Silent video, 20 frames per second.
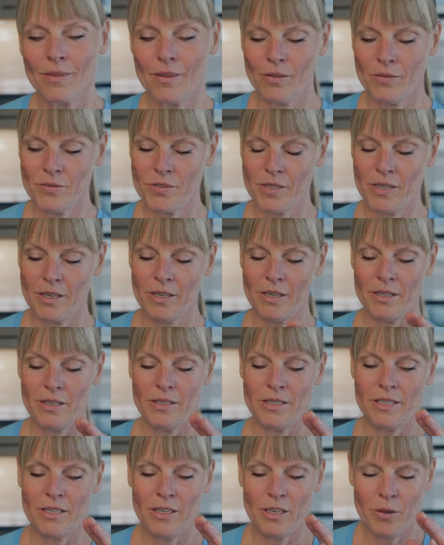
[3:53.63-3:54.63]
I'm just going to
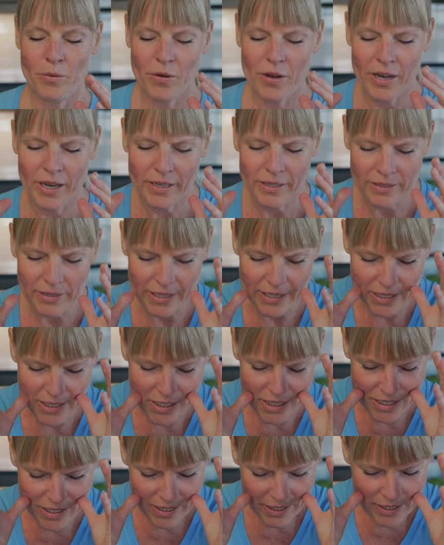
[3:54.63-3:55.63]
continue on.
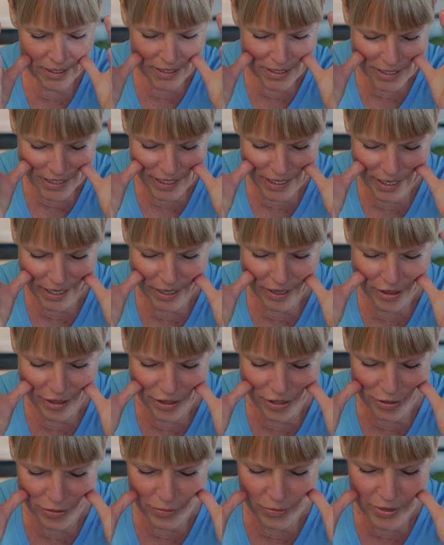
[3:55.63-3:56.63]
Let's take
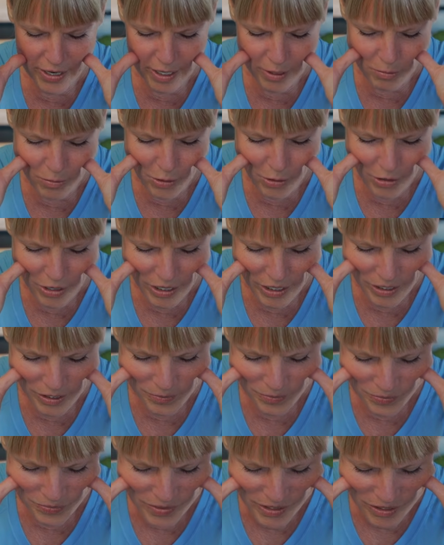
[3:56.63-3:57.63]
3
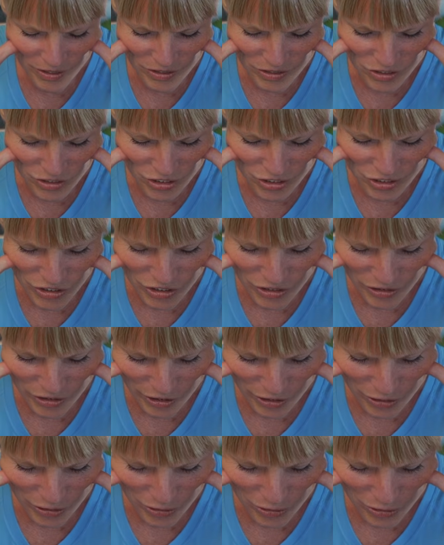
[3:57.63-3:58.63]
more
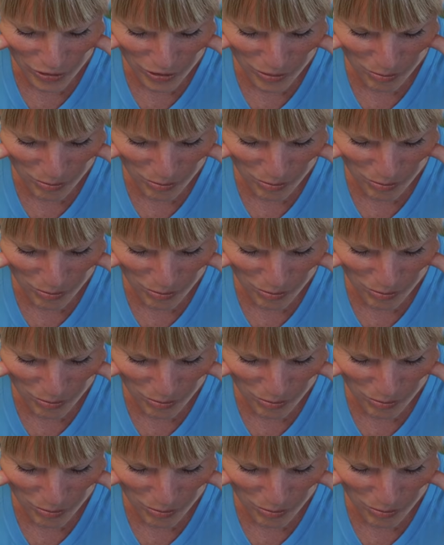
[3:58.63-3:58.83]
slow